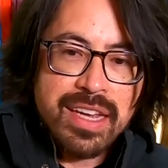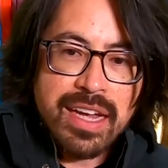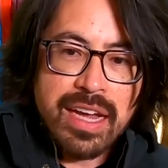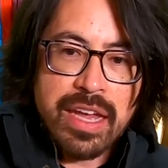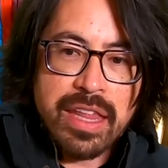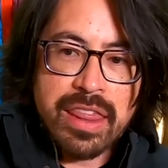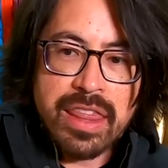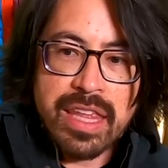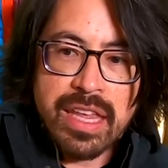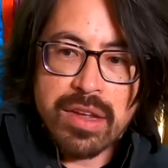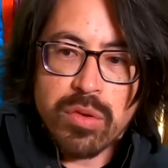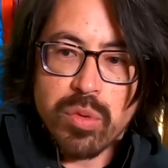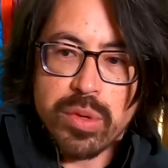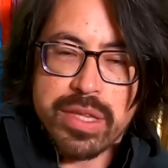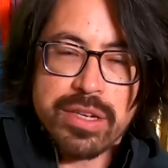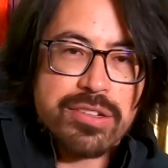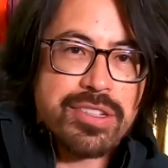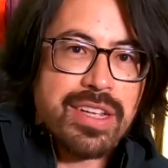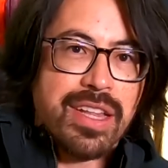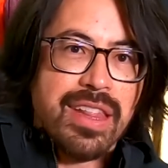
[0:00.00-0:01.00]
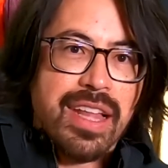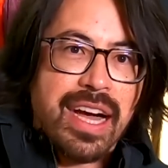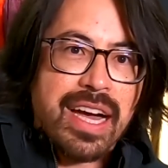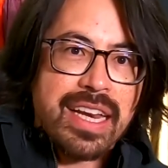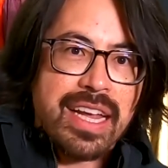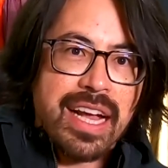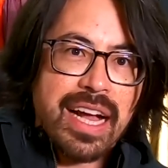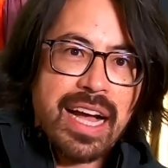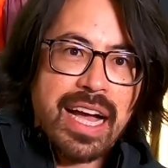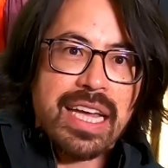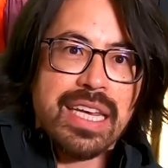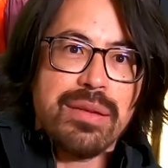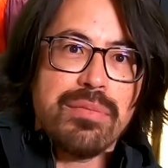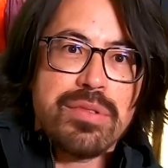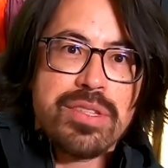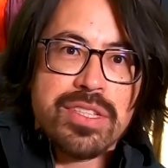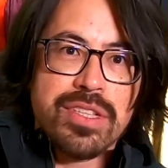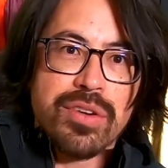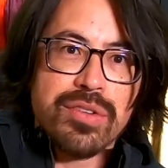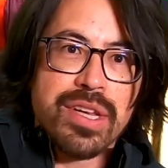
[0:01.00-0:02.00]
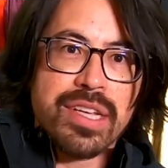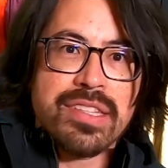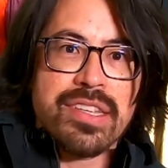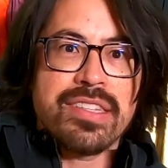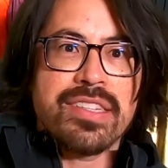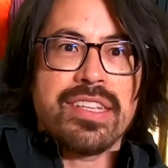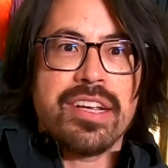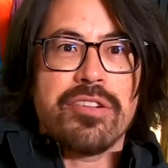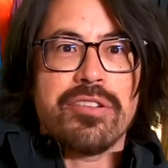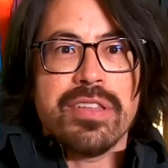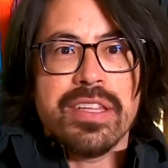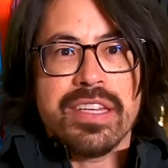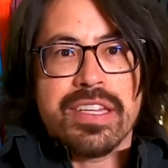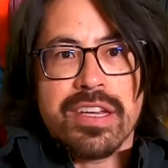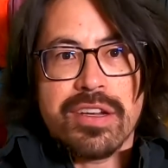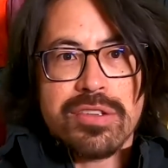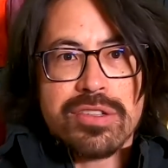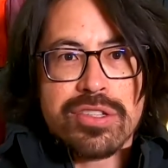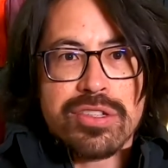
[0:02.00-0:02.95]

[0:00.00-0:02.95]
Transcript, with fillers: I think when there's a lot of items, don't necessarily go